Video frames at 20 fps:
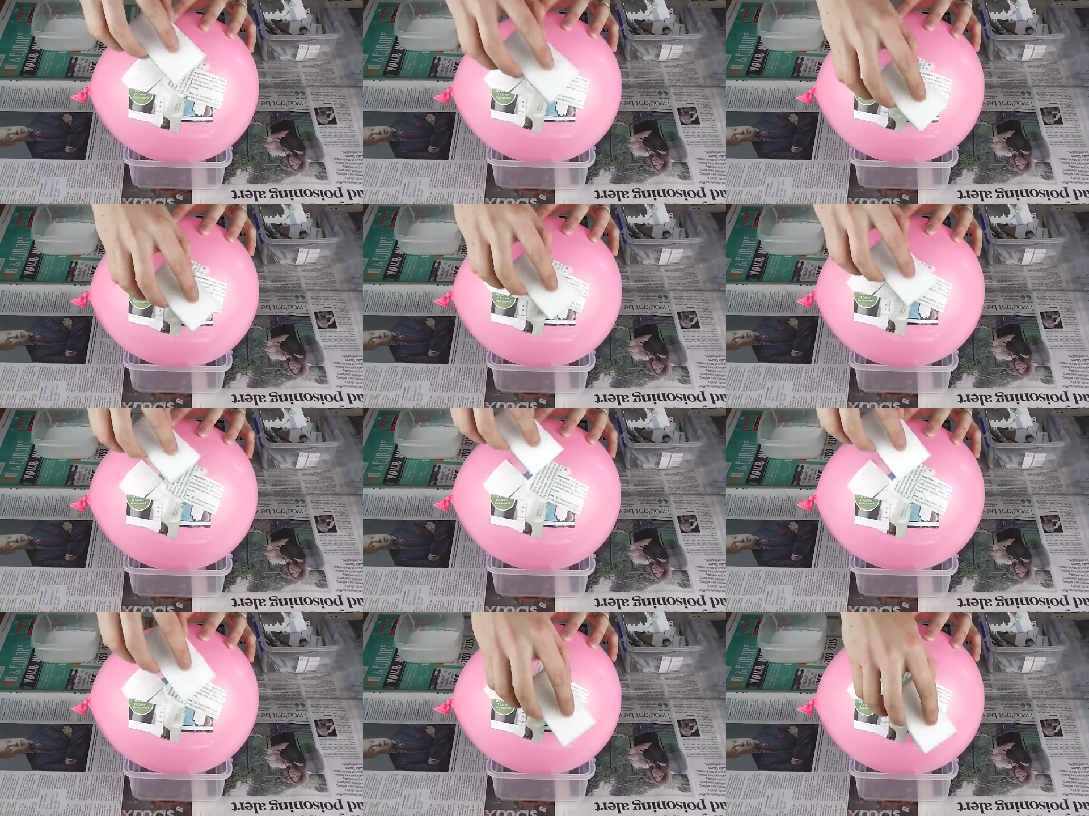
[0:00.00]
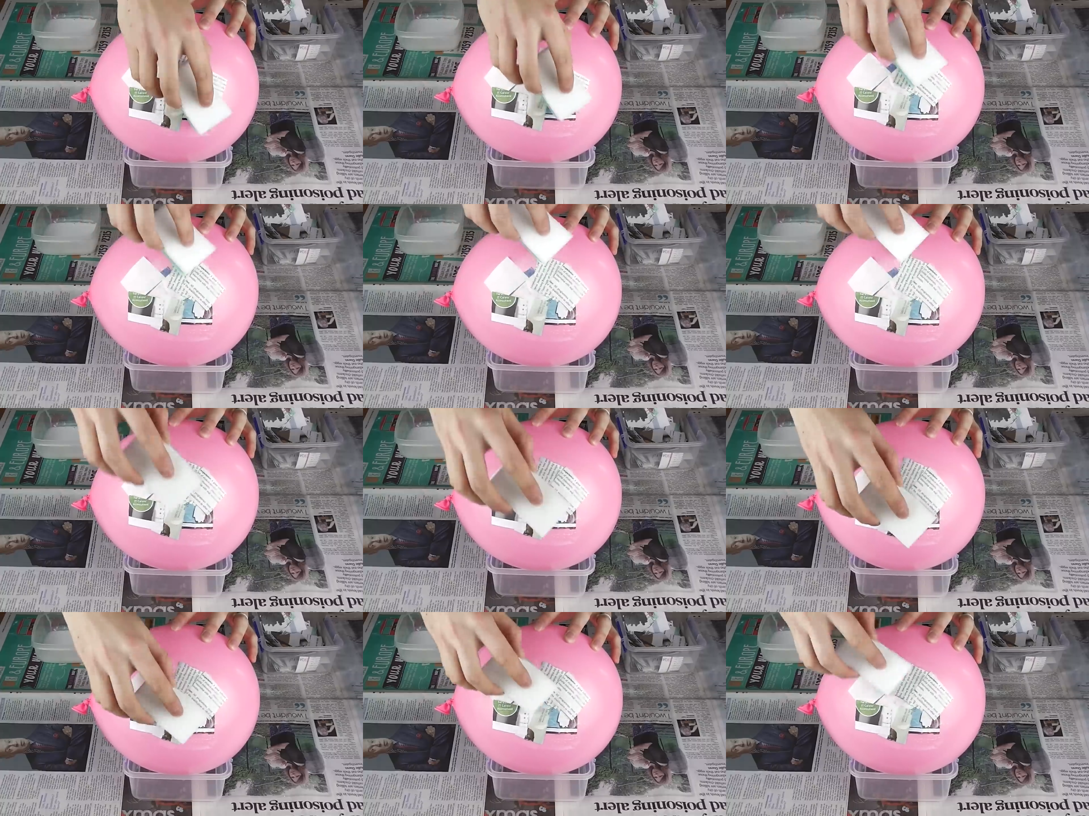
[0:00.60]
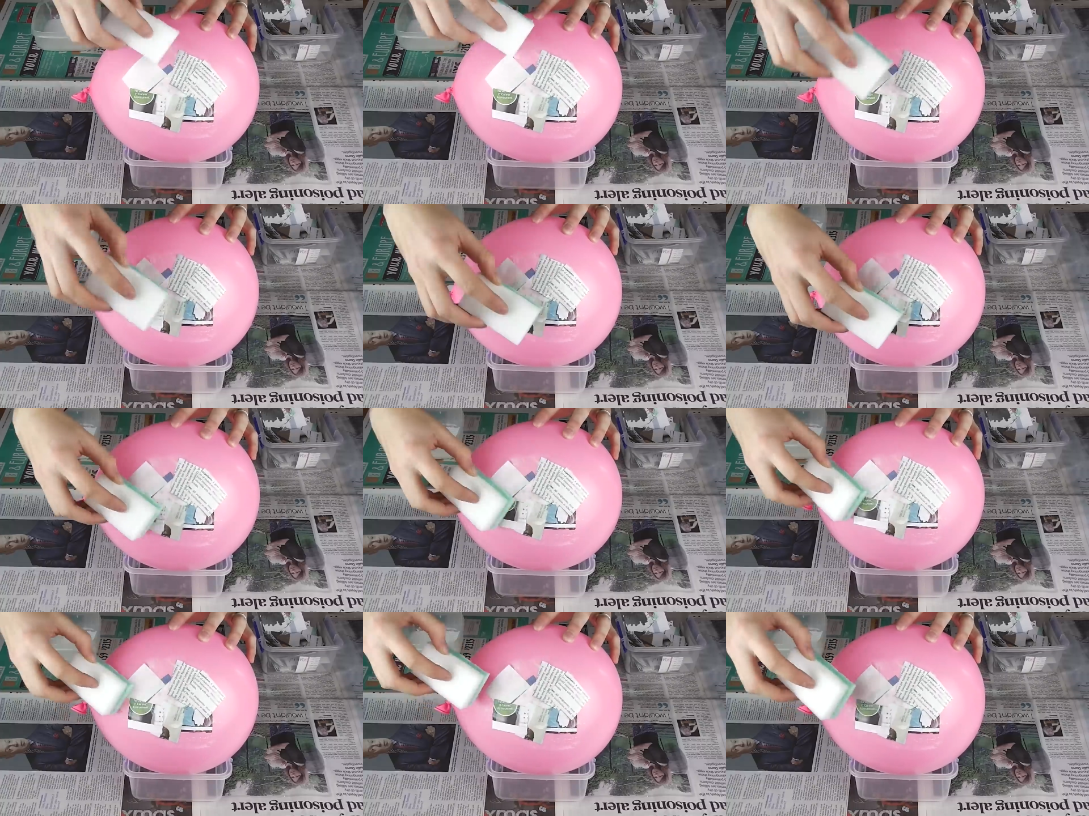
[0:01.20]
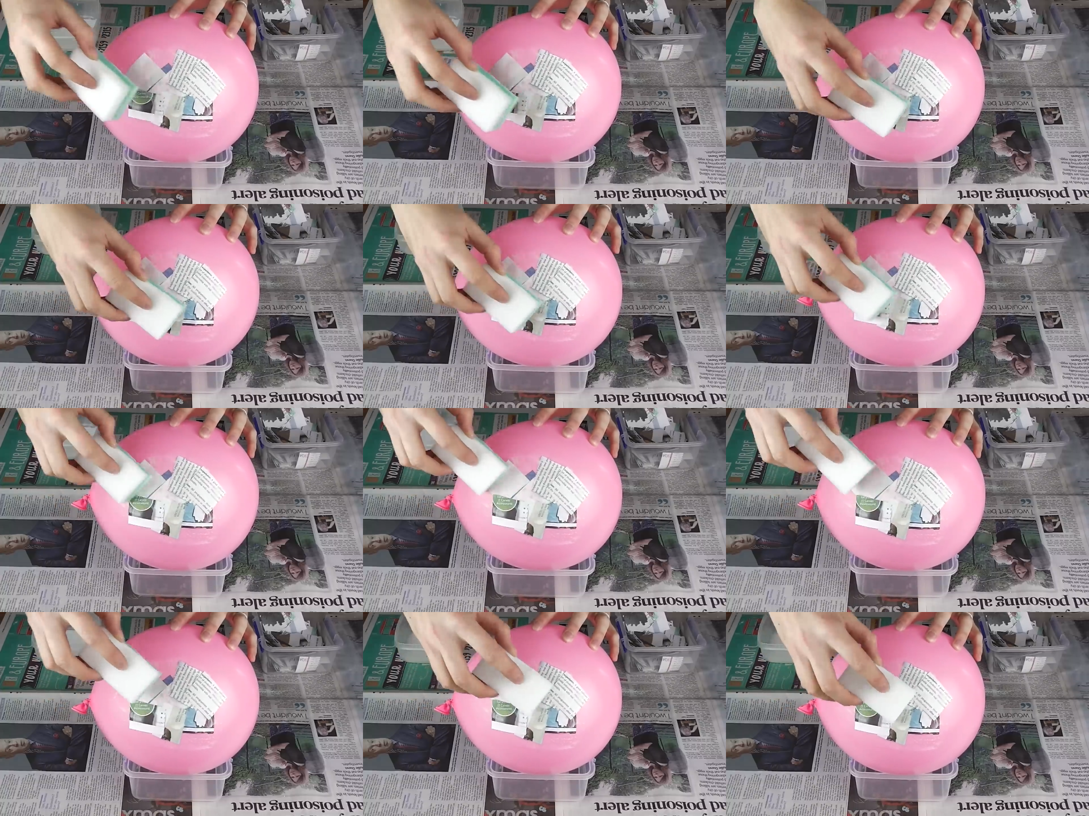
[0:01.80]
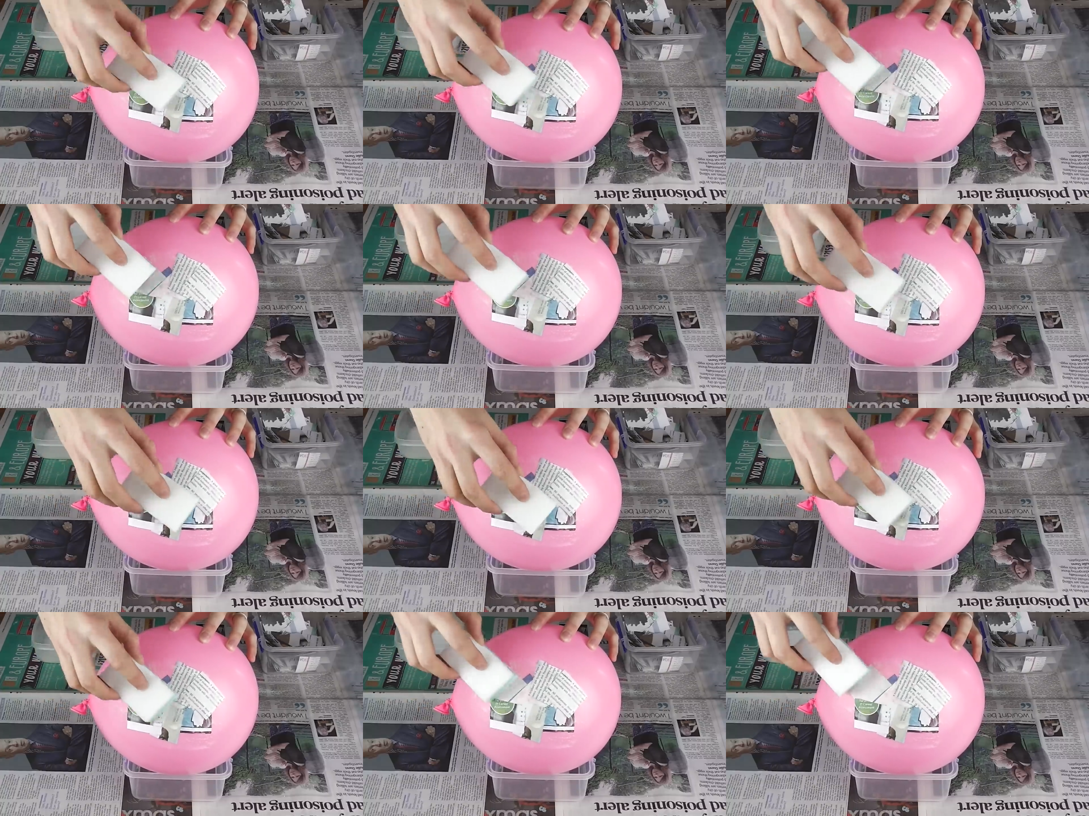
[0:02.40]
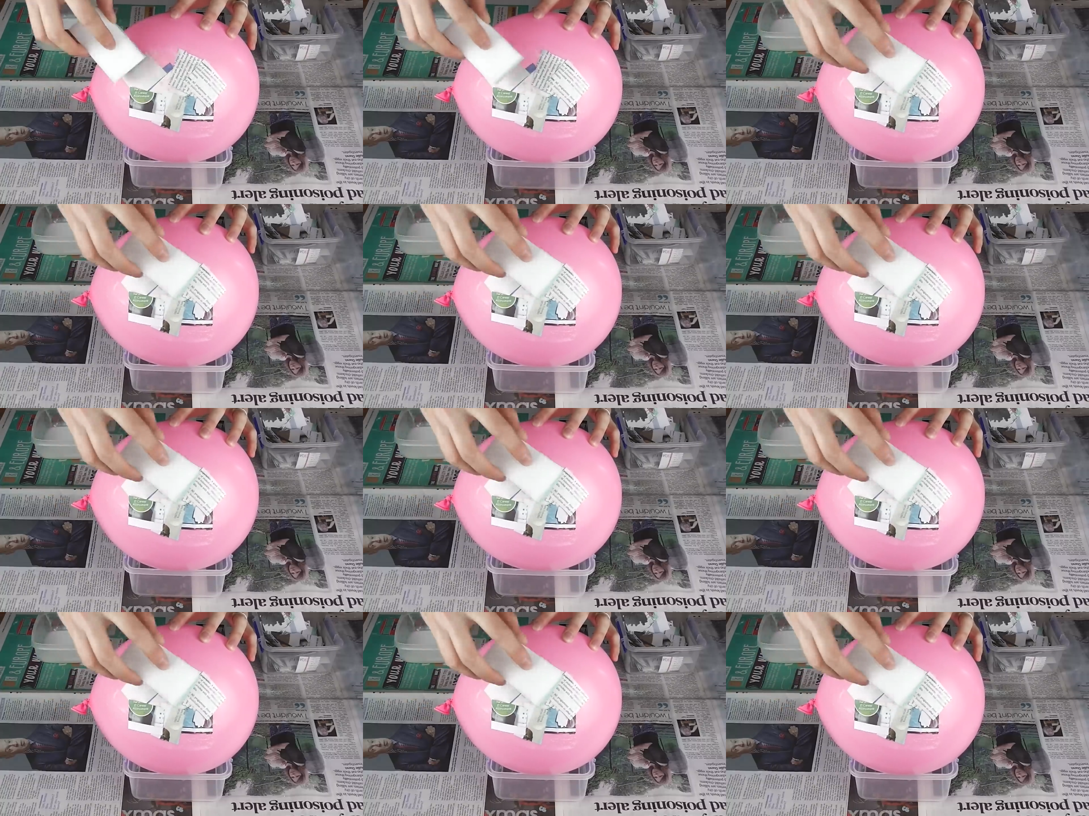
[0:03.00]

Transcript: [unreadable: no face in view]